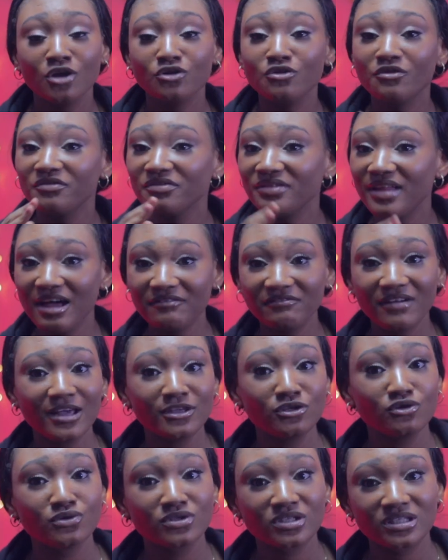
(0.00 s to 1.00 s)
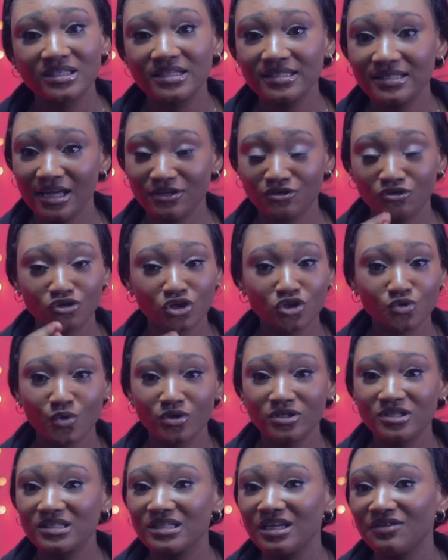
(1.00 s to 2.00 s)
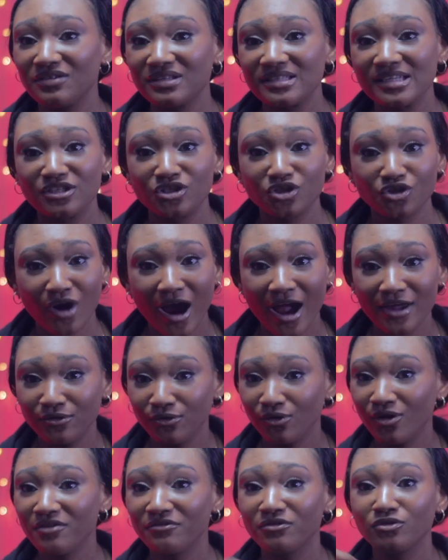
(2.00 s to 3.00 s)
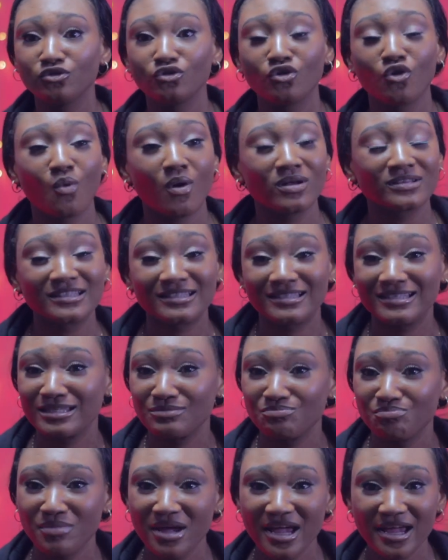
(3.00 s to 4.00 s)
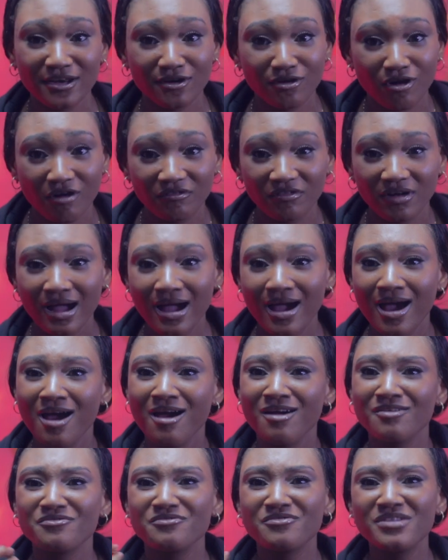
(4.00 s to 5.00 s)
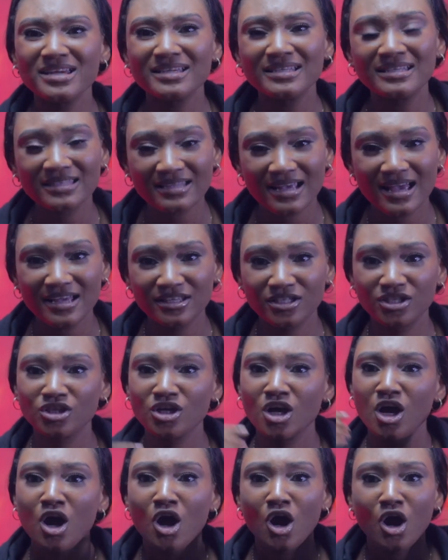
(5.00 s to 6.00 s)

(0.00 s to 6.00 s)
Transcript: You've never used it and you just want to give it a try. You don't even know what it is made of. Research